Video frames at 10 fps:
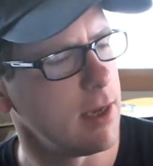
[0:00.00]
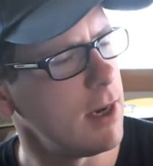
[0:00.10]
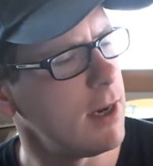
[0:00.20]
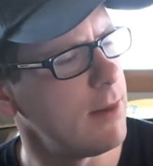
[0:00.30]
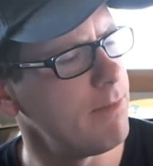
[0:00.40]

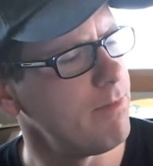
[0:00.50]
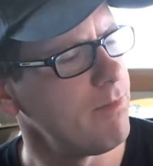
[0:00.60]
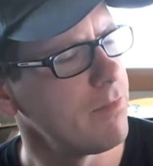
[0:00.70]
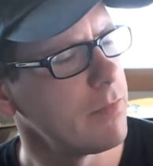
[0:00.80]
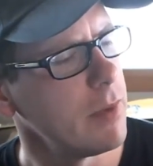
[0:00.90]
Um,
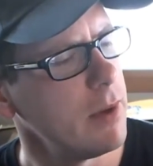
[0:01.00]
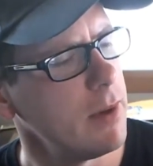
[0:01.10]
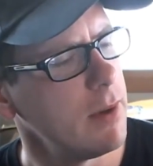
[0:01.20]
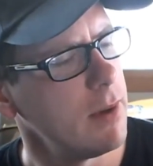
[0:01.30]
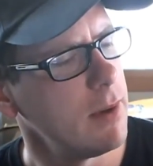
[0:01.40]

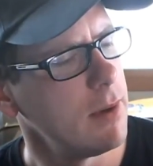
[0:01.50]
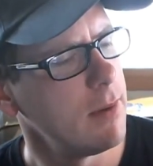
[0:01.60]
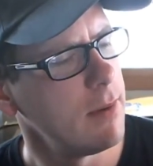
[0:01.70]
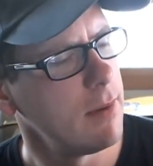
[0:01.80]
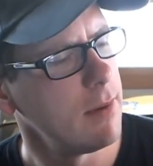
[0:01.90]

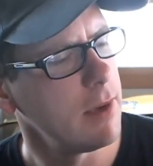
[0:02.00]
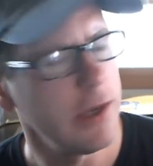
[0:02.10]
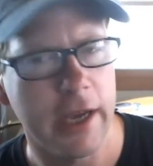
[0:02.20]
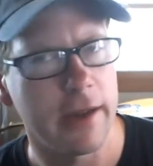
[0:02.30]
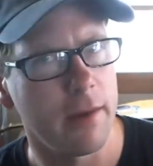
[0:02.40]
and
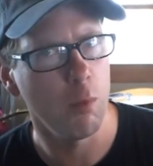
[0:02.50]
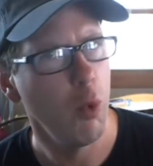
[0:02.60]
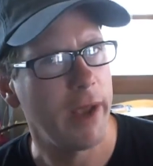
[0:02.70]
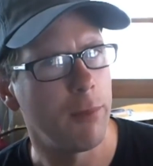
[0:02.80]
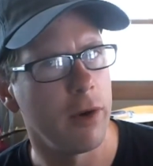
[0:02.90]
yet
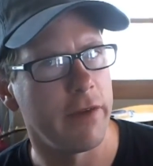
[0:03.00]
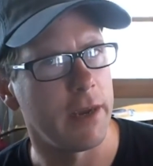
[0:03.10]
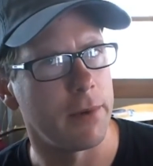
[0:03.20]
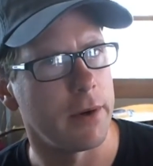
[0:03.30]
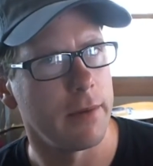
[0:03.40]
way more
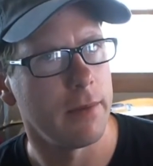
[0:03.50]
vapor.